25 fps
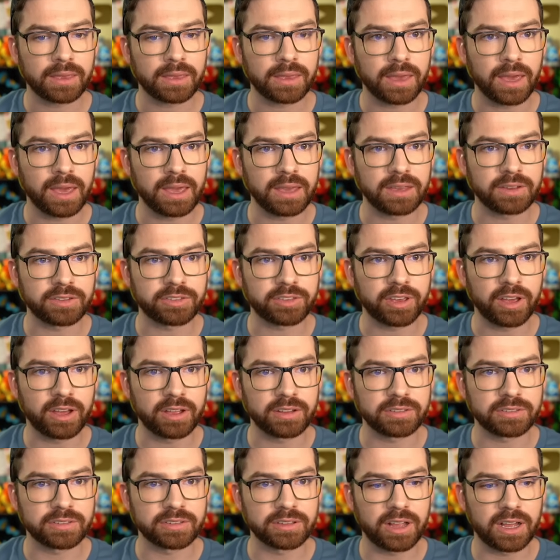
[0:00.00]

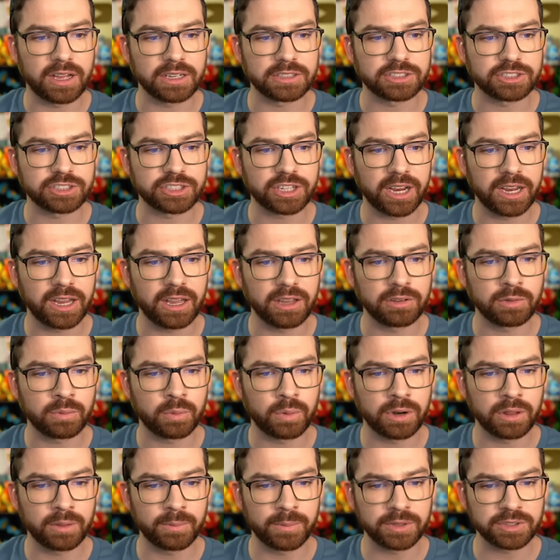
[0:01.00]
Kangaskhan's Lost Child?
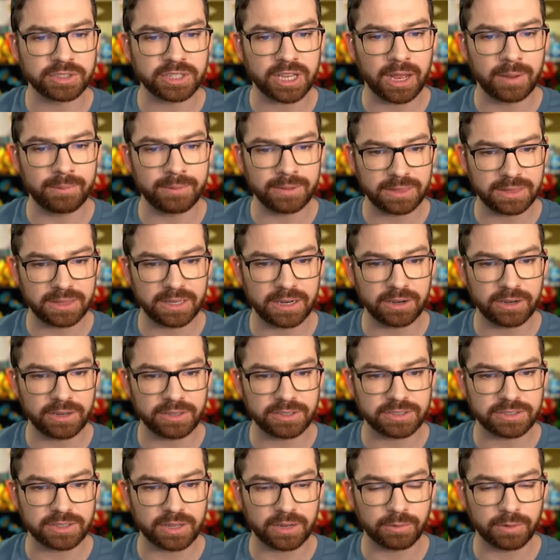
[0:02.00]
One of the most common
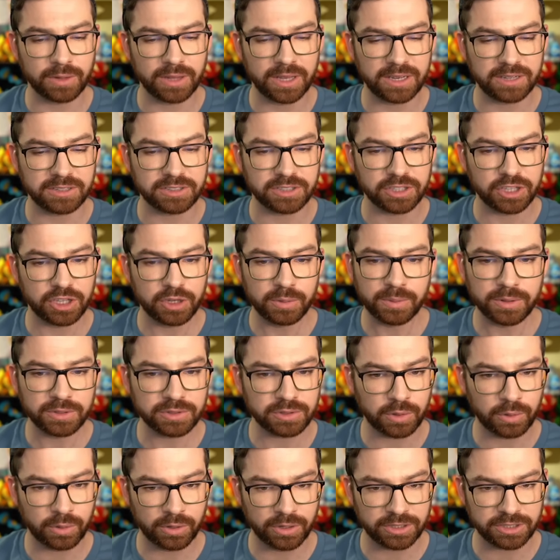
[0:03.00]
theories related to Cubone
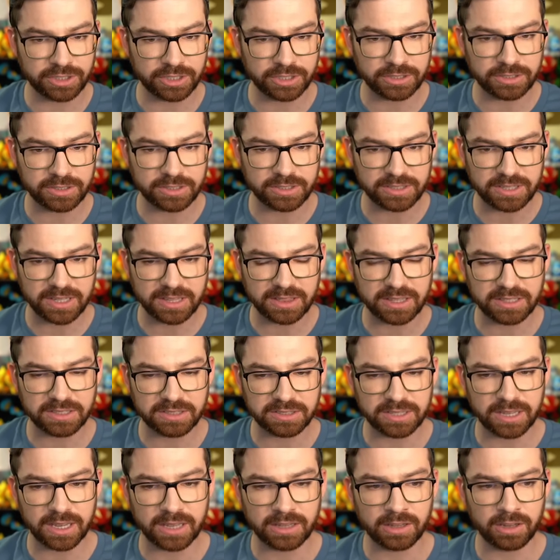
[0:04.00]
origins is that this
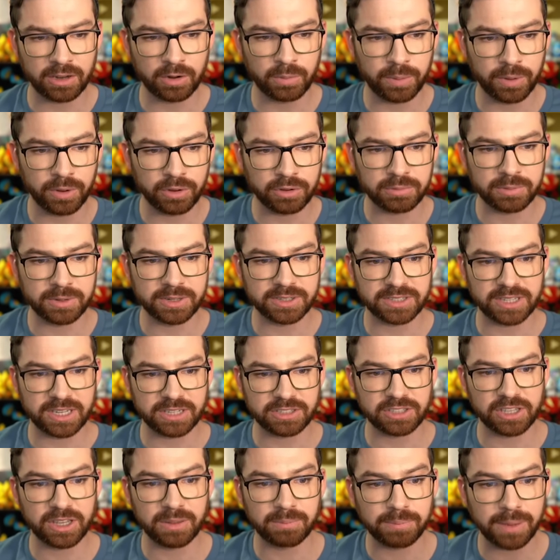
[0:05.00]
sad little Pokemon is
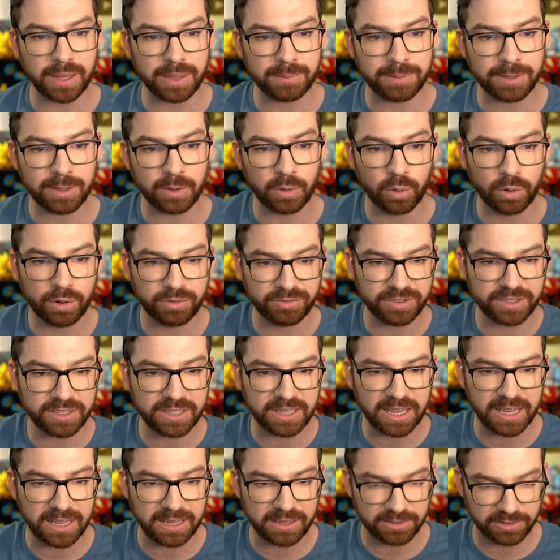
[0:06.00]
actually a baby orphan
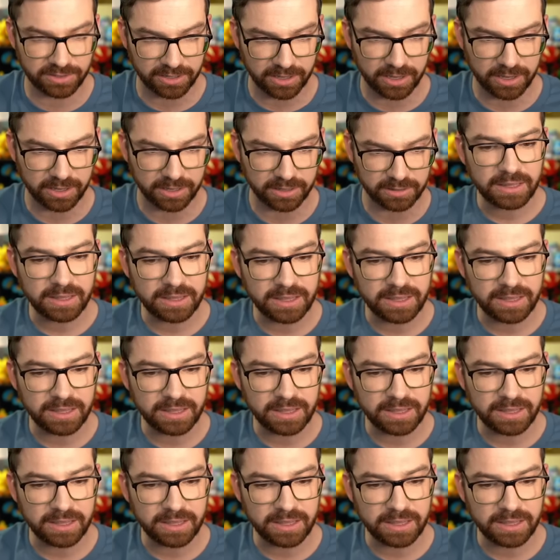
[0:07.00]
Kangaskhan.